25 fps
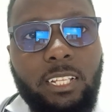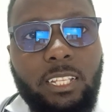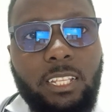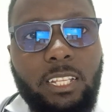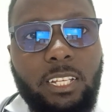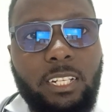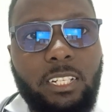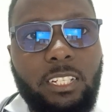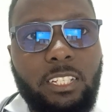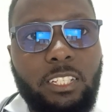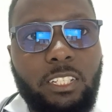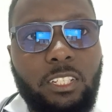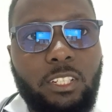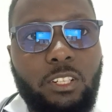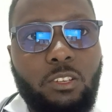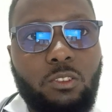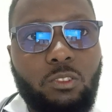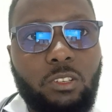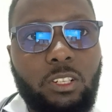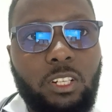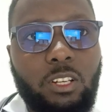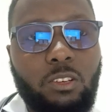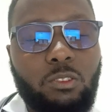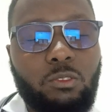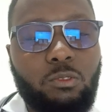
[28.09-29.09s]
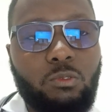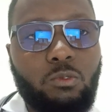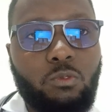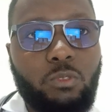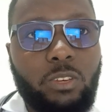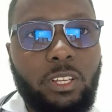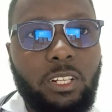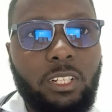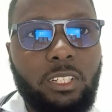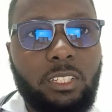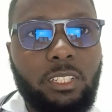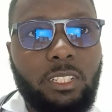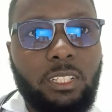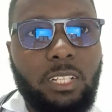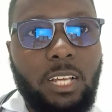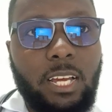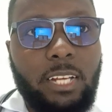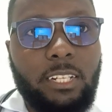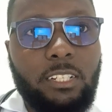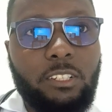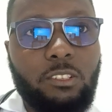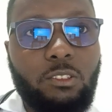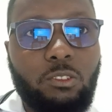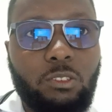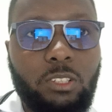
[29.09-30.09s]
that is Doctor on Wheels,
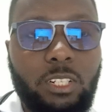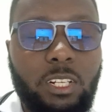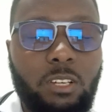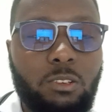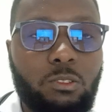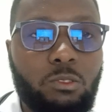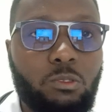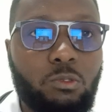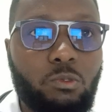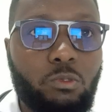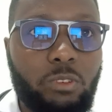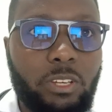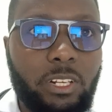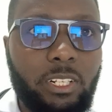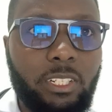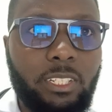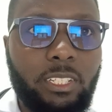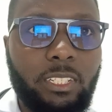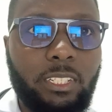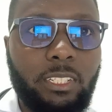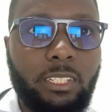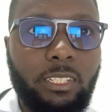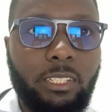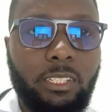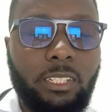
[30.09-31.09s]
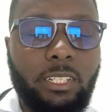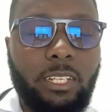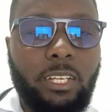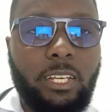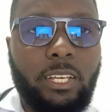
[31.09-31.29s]
at Doctor on Wheels,